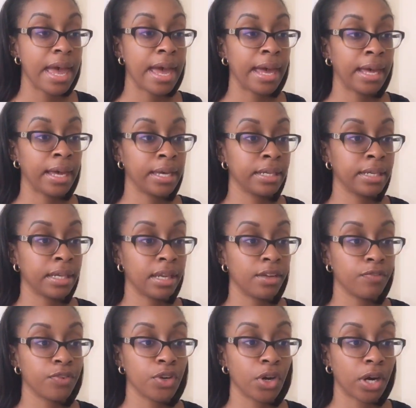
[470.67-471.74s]
And
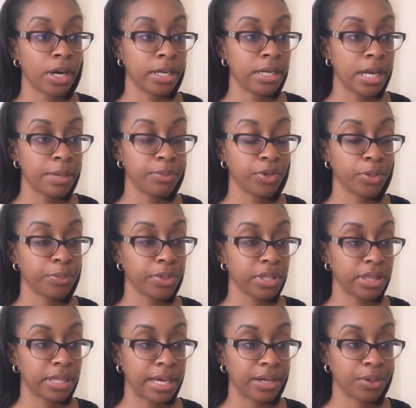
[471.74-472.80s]
if you're unable to put
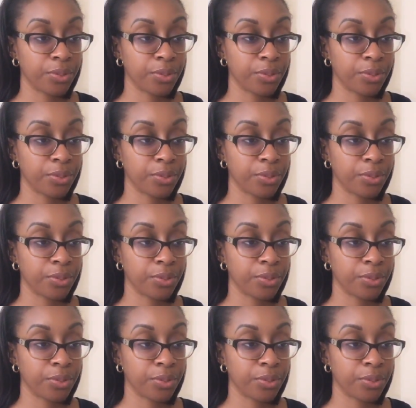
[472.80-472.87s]
that